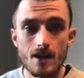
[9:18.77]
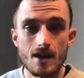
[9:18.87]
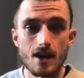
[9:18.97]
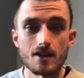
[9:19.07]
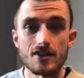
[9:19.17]

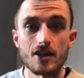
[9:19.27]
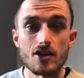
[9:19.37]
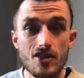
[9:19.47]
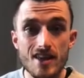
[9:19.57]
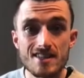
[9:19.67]
I'll tell you
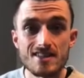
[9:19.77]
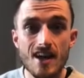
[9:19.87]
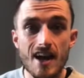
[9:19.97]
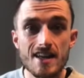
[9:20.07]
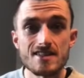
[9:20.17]
this,
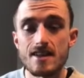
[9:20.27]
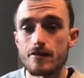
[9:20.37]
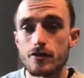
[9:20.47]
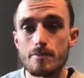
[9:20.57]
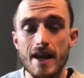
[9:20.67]
guys, if you're
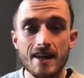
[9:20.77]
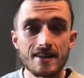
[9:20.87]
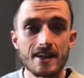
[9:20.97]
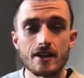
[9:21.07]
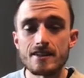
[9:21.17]
paying to
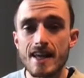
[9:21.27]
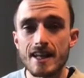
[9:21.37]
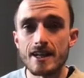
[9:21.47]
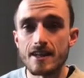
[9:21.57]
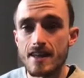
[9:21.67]
get ungated
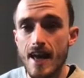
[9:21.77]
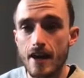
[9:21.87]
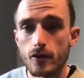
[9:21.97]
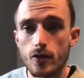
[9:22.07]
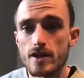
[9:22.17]
in
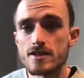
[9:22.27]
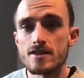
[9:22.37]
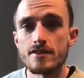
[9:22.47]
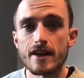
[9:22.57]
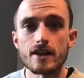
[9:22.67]
categories,
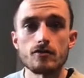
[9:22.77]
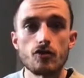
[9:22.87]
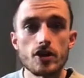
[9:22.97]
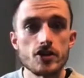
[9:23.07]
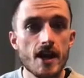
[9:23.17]
that can run
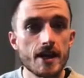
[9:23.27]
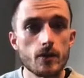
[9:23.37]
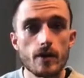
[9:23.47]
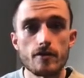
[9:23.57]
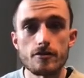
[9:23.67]
you
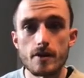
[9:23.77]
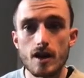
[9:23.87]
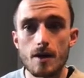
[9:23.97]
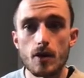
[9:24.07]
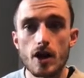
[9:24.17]
anywhere from a
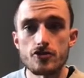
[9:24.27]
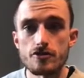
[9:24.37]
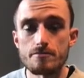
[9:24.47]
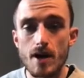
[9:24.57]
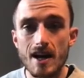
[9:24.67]
couple
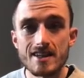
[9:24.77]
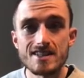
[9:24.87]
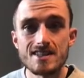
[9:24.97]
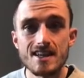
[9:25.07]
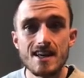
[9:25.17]
$100
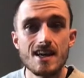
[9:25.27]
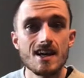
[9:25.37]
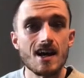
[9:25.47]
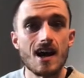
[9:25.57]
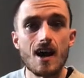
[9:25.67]

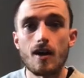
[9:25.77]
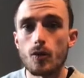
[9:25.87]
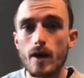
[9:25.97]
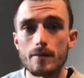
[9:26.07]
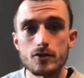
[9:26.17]
all the way
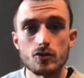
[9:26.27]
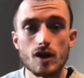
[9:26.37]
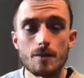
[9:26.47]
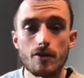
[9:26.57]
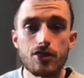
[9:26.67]
up to a
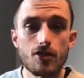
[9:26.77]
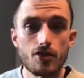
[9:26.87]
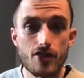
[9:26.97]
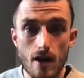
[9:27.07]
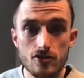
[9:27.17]
couple
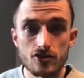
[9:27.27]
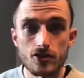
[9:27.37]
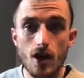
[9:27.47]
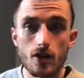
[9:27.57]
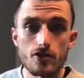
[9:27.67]

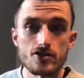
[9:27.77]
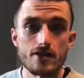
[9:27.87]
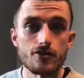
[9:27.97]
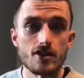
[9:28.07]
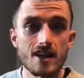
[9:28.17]
$1,000 if
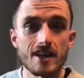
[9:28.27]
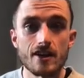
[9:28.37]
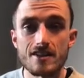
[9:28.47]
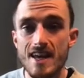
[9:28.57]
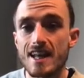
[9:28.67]
you're getting
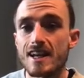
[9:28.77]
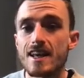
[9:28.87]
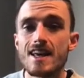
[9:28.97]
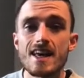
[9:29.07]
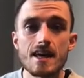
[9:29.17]
ungated
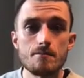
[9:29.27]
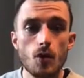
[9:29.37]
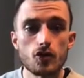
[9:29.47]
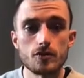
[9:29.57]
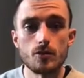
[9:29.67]
in
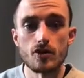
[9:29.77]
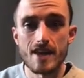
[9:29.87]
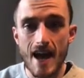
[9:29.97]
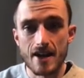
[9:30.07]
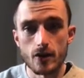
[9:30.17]
multiple
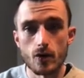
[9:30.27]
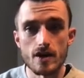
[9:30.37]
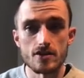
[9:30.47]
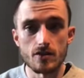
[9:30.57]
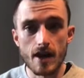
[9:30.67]
categories,
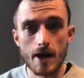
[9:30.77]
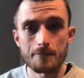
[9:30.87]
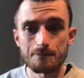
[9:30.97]
okay?